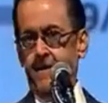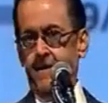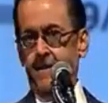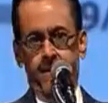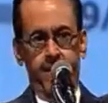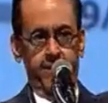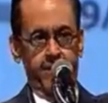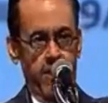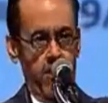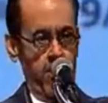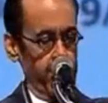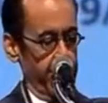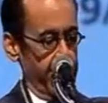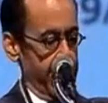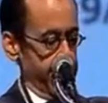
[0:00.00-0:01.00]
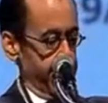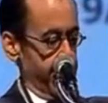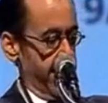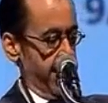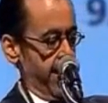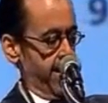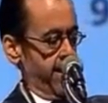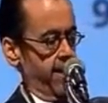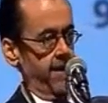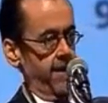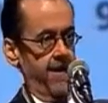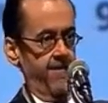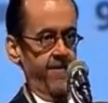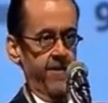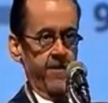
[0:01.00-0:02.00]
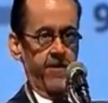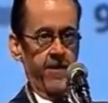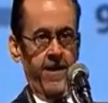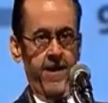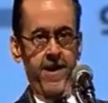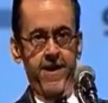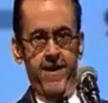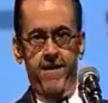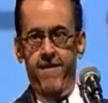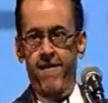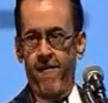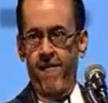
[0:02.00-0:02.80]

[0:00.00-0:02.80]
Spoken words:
He's going to that 9/11 thing.